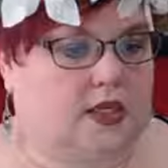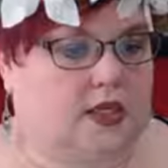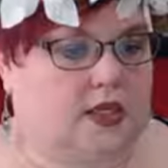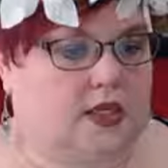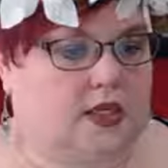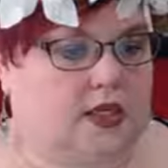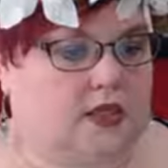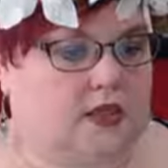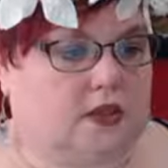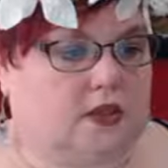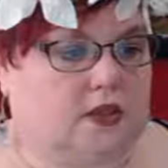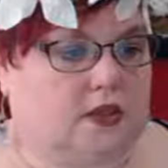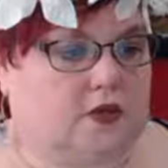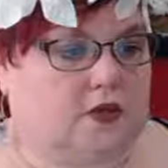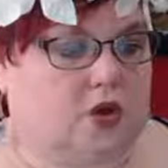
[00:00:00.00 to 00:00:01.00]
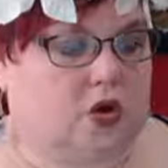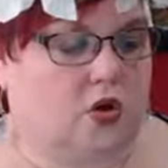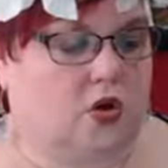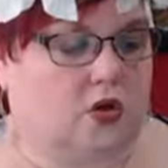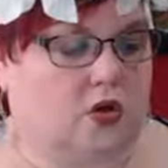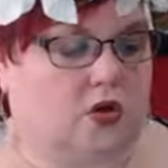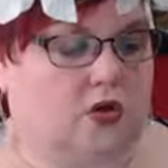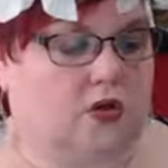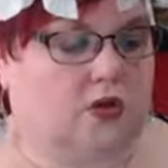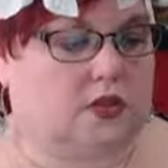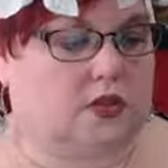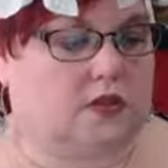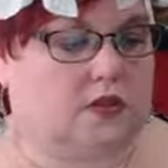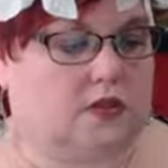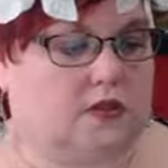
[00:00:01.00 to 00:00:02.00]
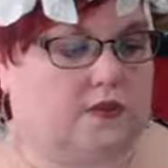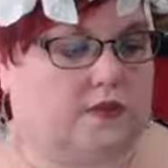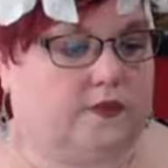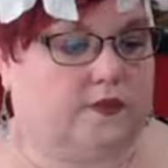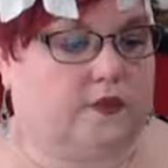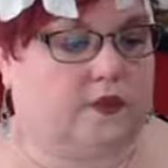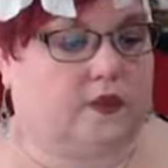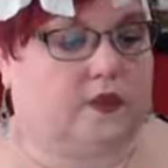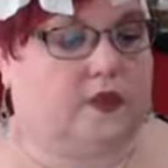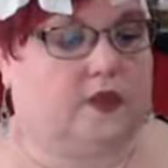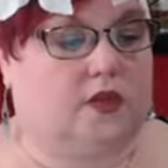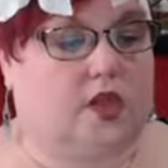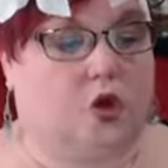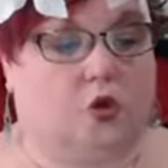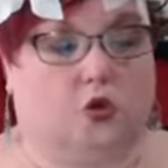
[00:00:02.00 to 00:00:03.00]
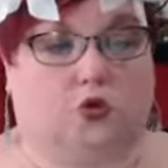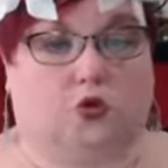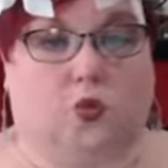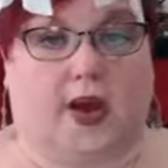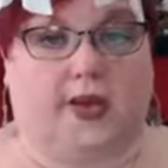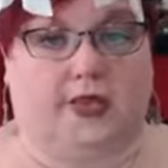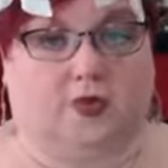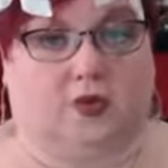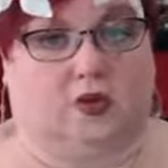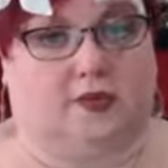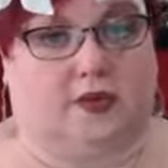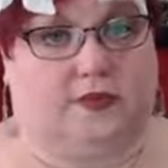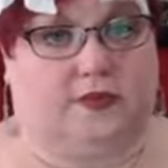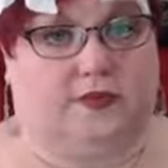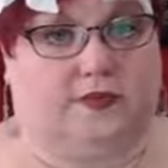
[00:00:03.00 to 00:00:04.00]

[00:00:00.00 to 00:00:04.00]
is, of course, the old wise woman.